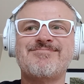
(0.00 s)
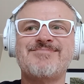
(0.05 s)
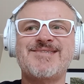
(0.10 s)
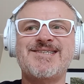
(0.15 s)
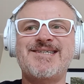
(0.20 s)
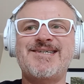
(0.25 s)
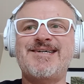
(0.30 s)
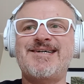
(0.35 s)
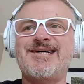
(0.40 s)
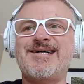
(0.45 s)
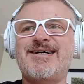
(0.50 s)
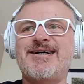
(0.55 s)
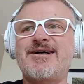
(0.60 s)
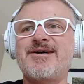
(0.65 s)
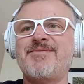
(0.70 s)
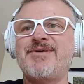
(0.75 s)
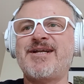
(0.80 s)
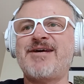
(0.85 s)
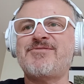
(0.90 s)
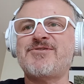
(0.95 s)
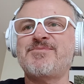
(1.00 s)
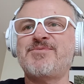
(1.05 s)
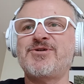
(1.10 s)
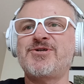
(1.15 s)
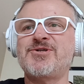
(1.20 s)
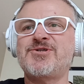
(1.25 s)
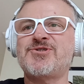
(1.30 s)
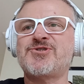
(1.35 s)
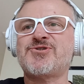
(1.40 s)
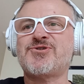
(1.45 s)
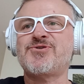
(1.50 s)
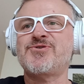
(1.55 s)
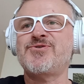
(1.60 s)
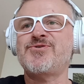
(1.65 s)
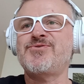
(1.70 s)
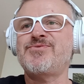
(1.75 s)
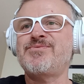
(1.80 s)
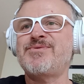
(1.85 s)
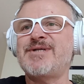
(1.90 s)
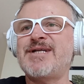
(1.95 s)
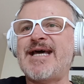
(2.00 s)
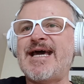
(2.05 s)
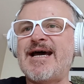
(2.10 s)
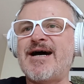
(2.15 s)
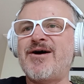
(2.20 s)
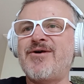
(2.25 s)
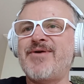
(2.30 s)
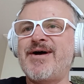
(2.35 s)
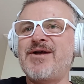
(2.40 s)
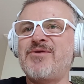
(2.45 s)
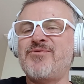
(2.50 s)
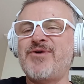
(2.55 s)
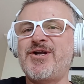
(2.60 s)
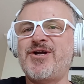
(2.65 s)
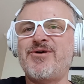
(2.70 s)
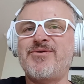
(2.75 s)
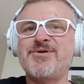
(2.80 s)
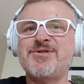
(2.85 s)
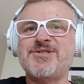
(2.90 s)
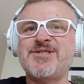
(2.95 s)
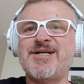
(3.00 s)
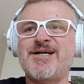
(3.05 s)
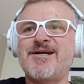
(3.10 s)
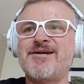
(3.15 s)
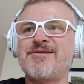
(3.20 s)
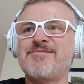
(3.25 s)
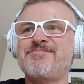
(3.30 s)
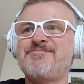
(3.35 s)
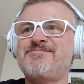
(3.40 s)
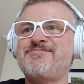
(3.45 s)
I'm going to have to put it's true now and when I was young.